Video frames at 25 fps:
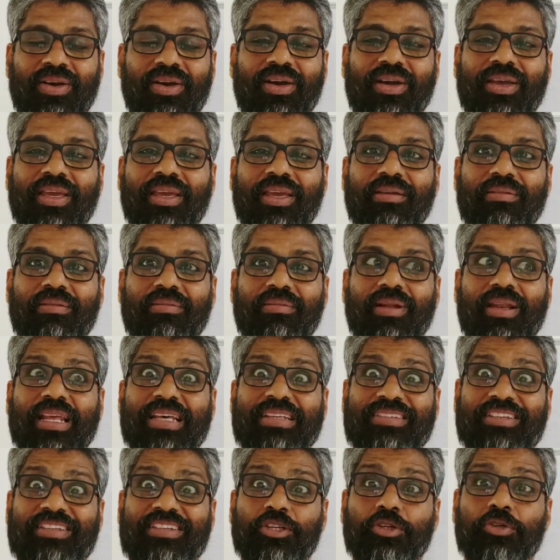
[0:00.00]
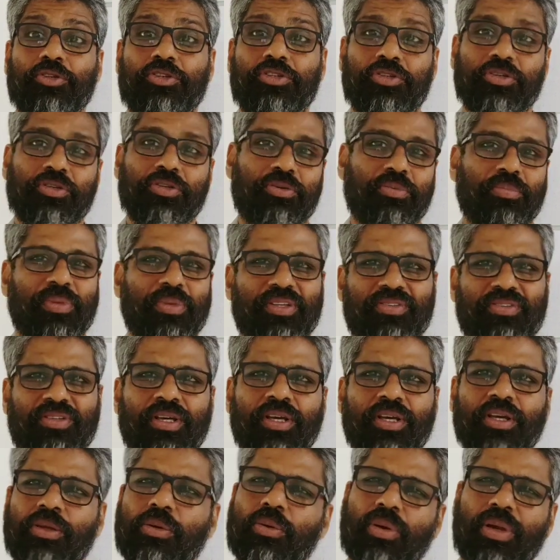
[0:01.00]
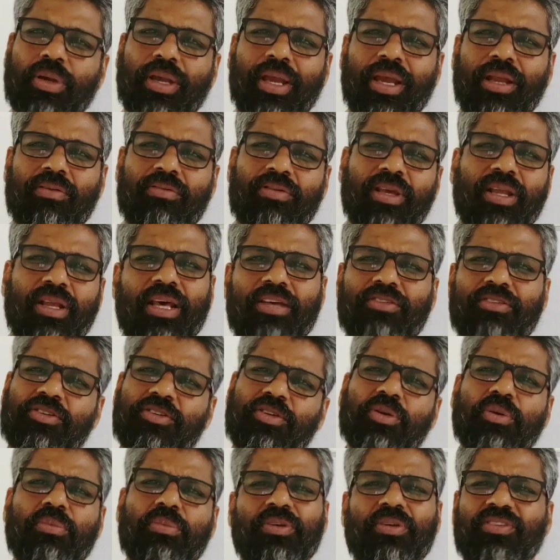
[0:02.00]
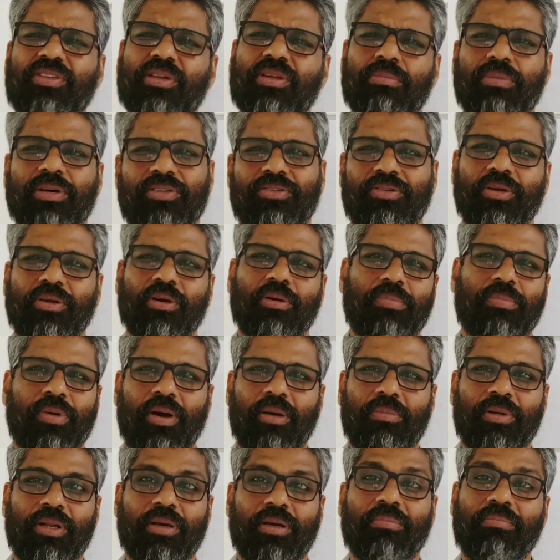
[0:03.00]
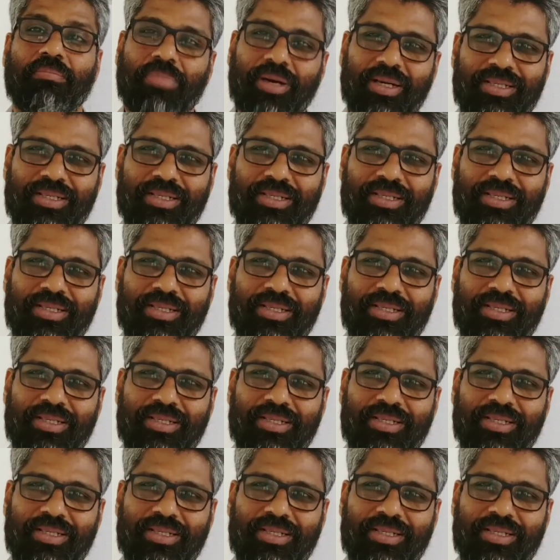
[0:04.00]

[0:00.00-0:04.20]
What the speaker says: Okay, lest you should miss. You can say lest you miss the bus, no problem.